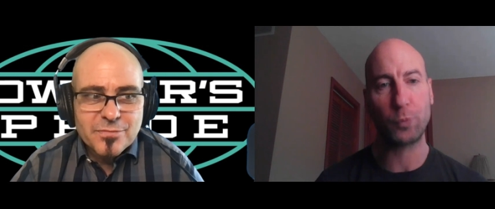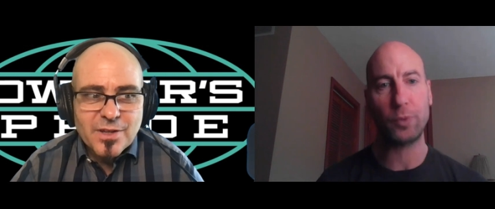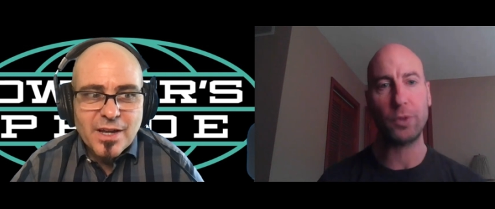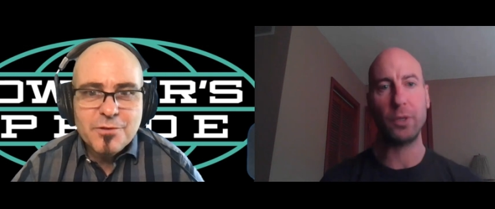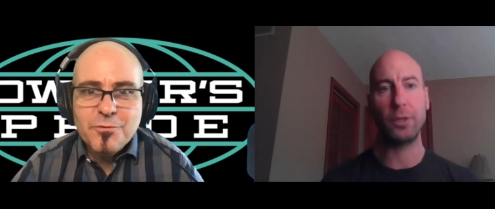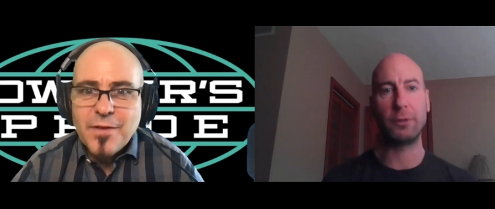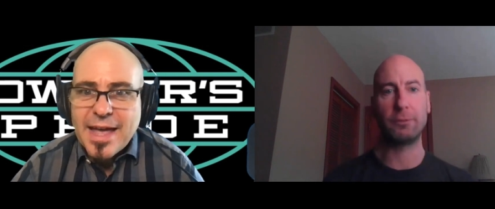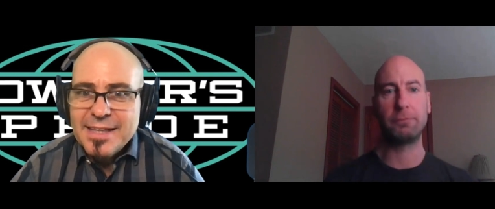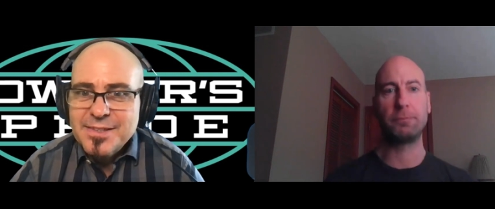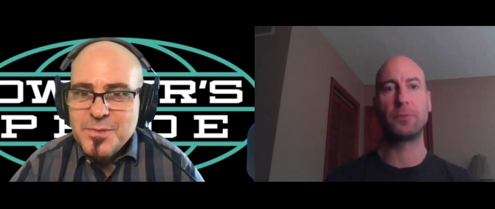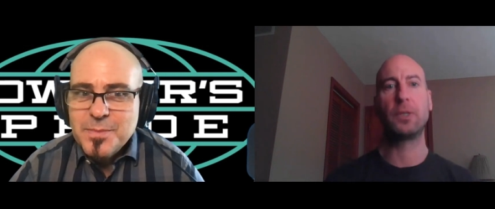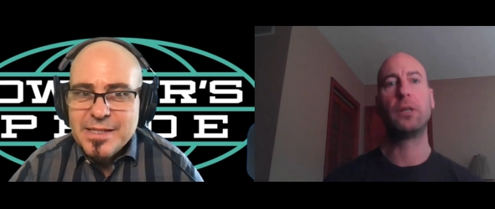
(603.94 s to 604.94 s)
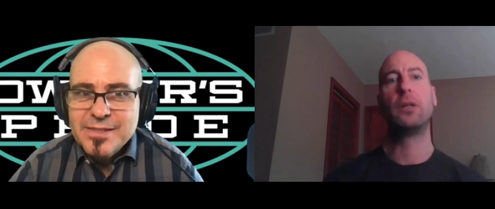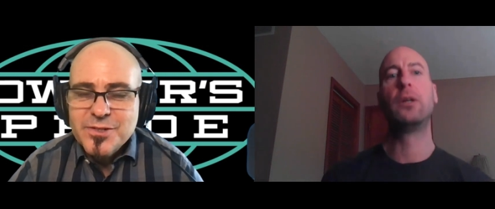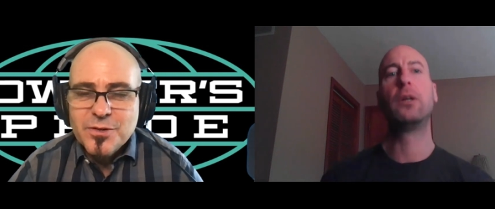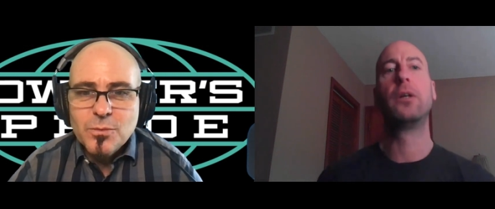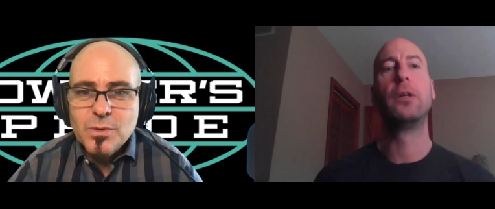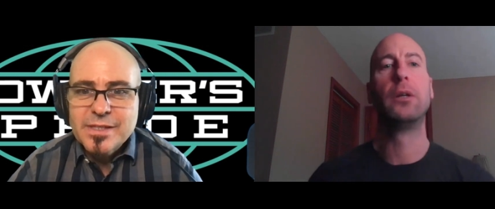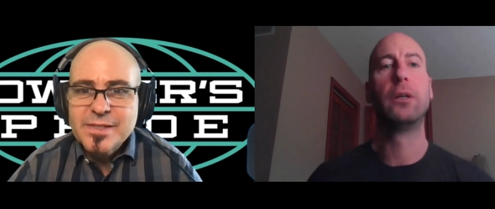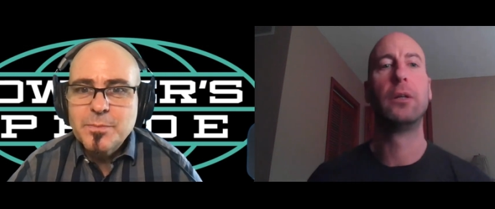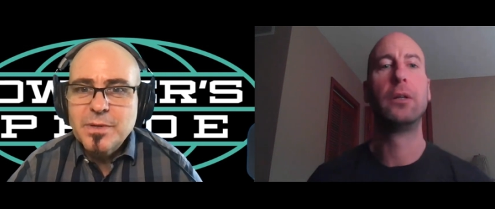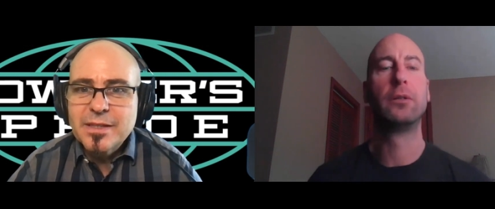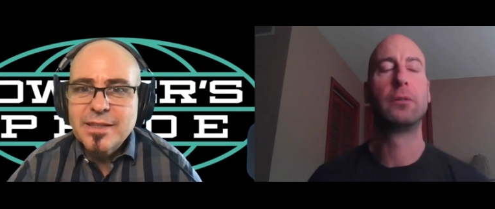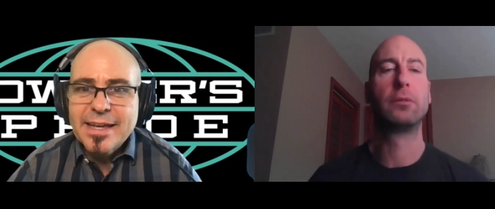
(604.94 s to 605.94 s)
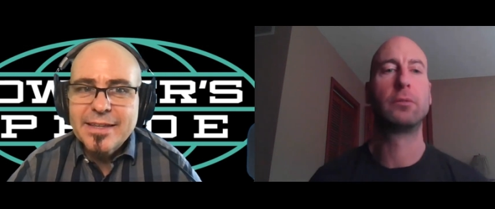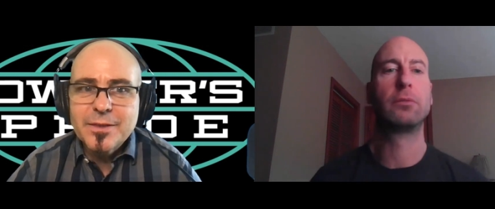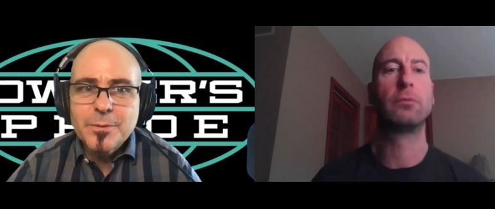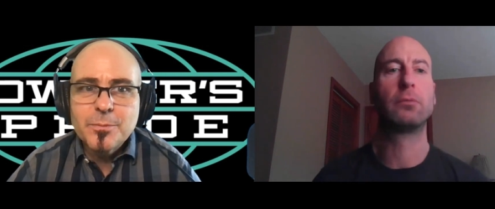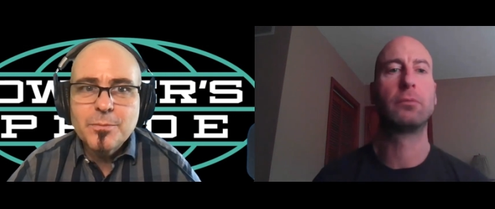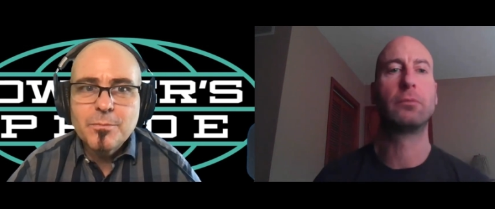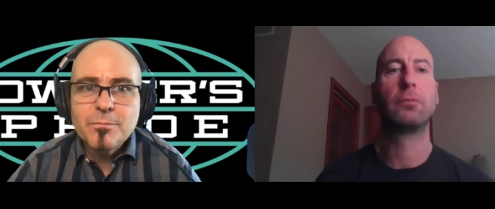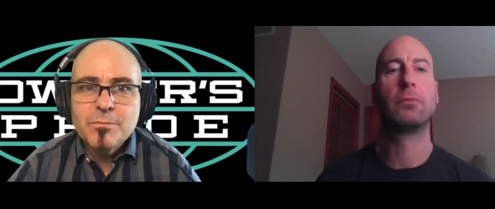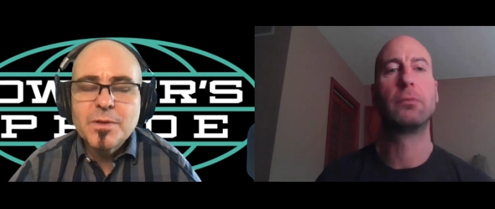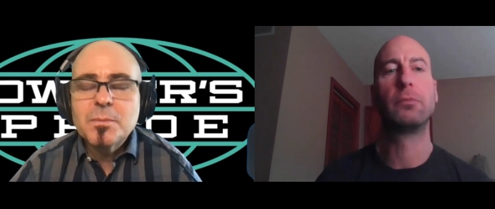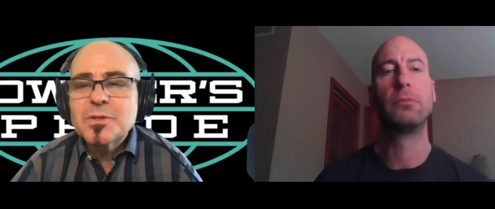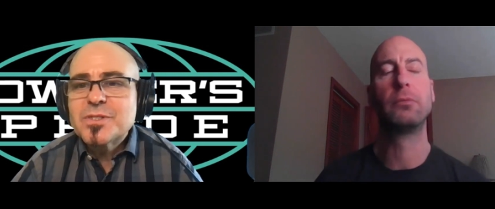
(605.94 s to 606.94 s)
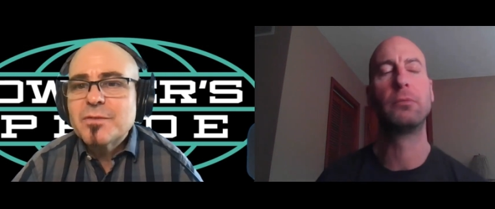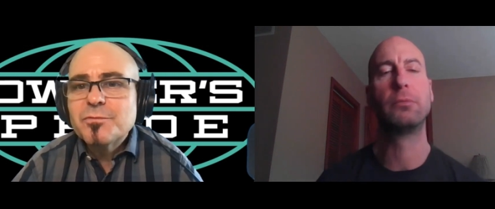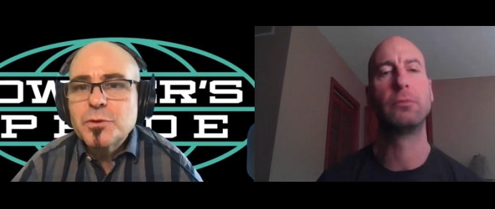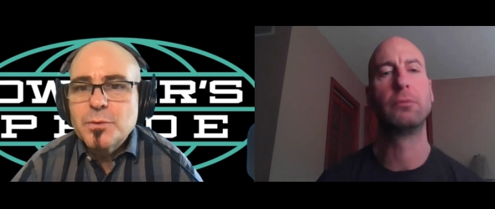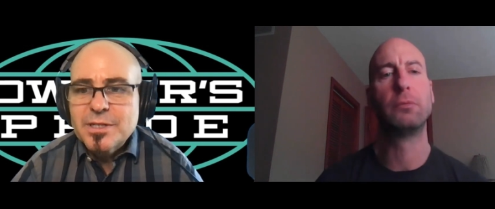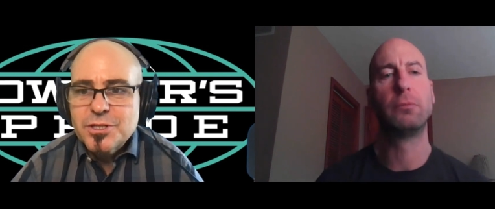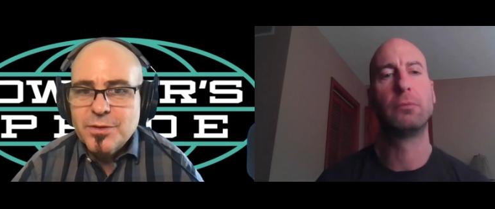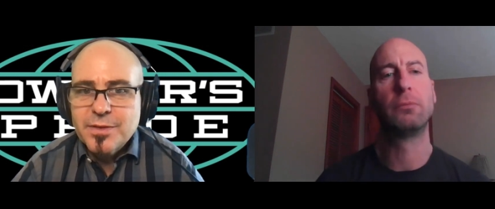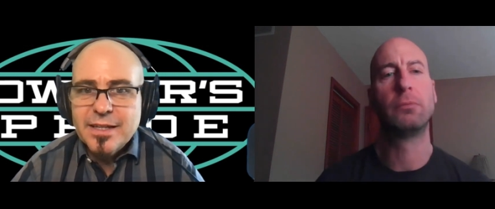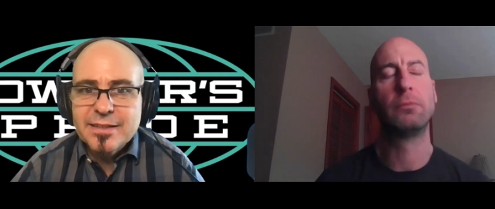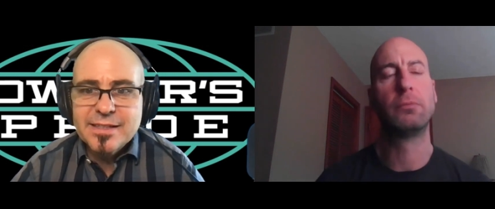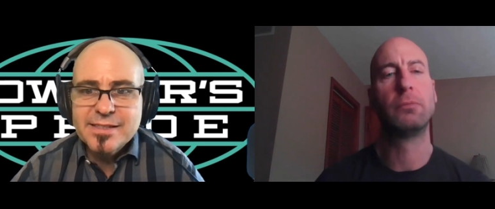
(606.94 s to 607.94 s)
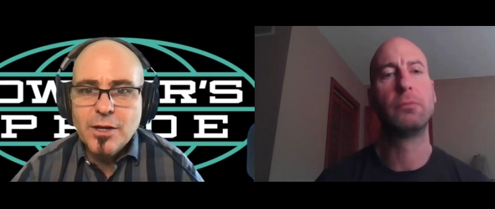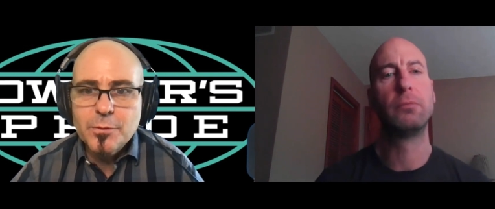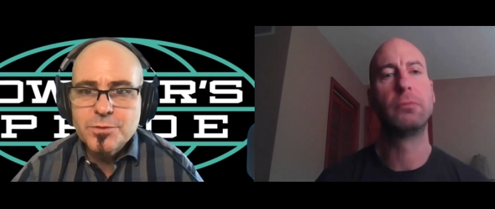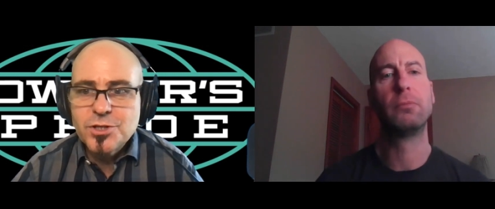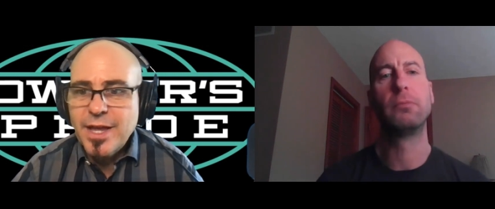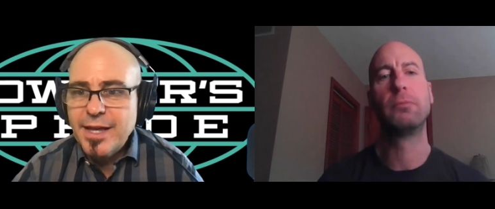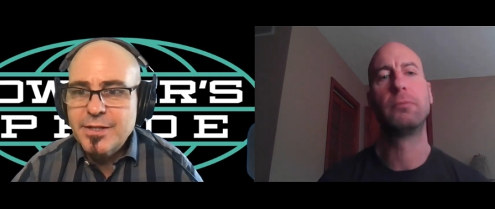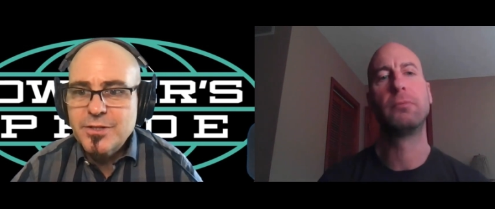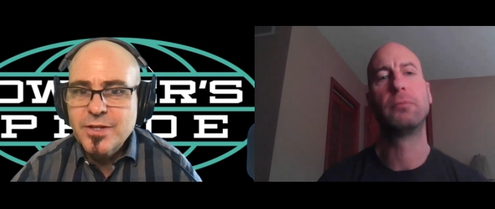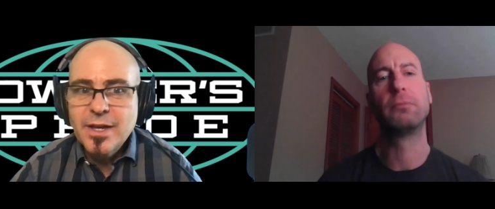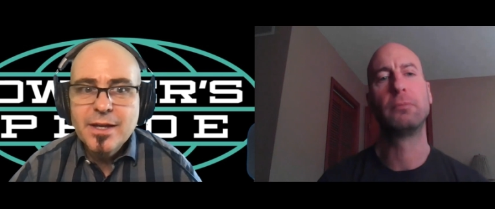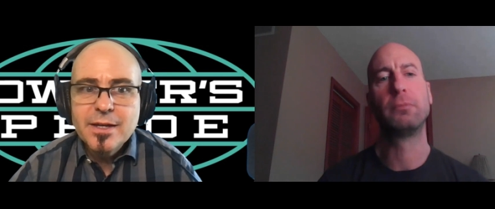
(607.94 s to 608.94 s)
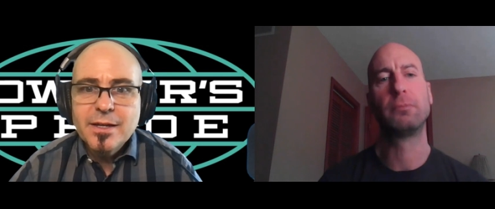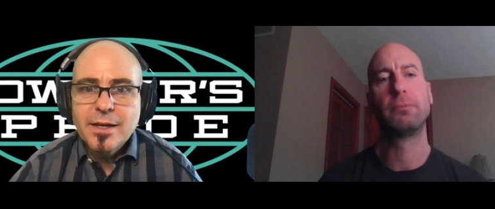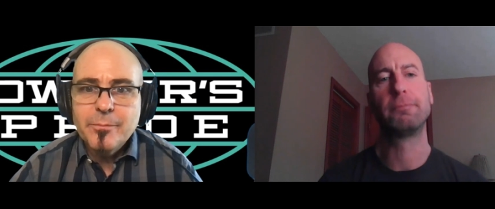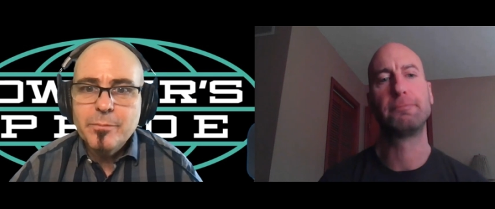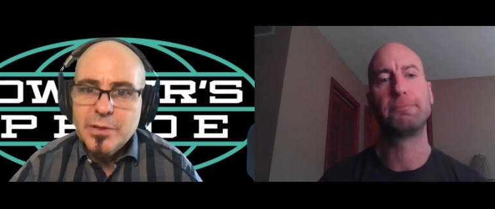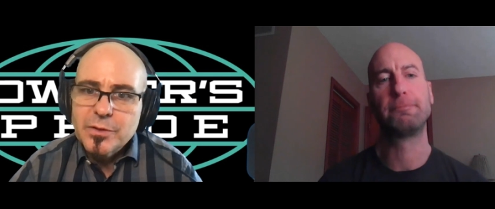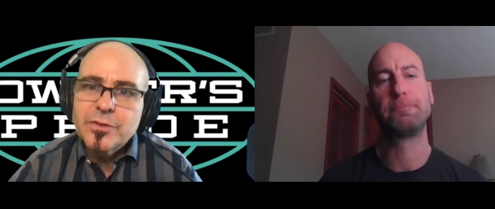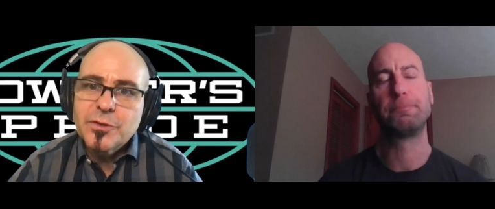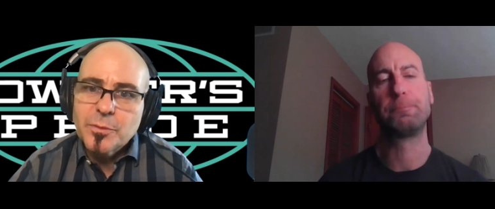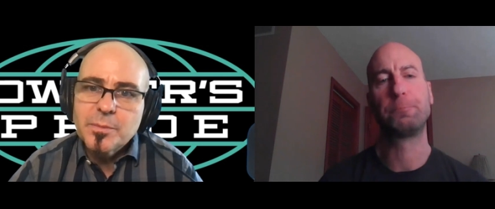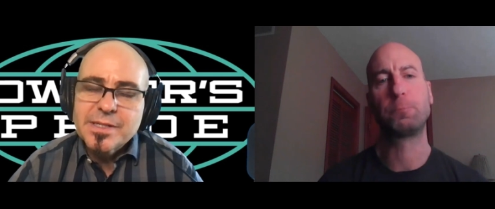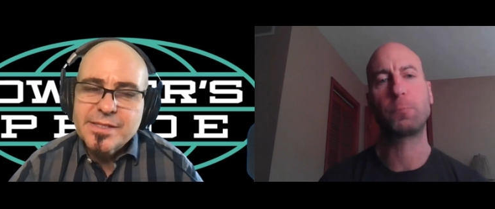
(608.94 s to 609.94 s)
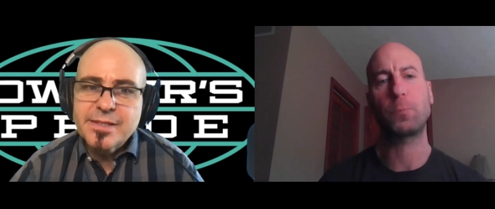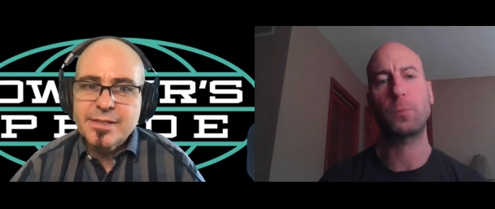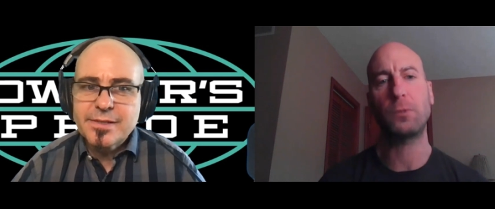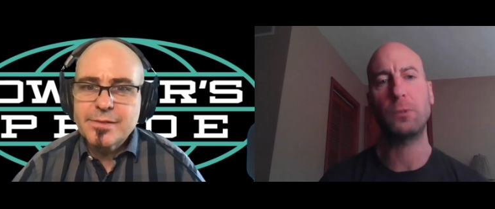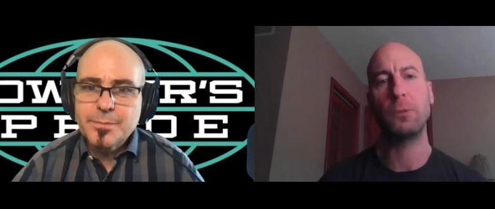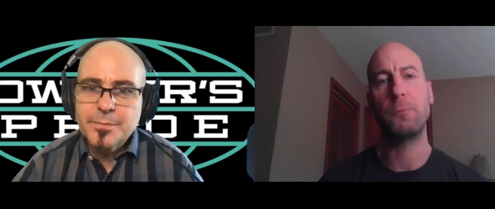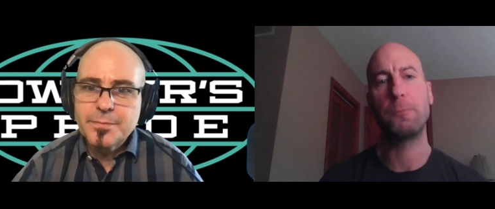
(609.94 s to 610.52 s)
Speaker 1: advancements, or what's been like the the most influential thing that's helped change and build your business?